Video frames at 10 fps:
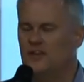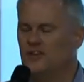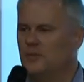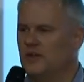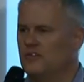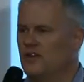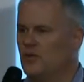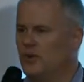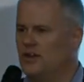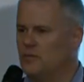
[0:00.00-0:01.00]
Spent uh,
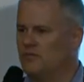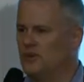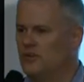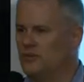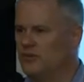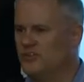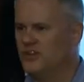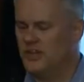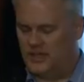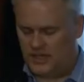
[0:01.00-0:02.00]
quite a number of years with
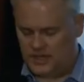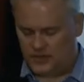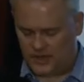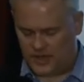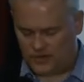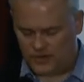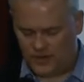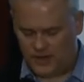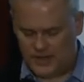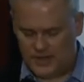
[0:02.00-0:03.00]
CNN International.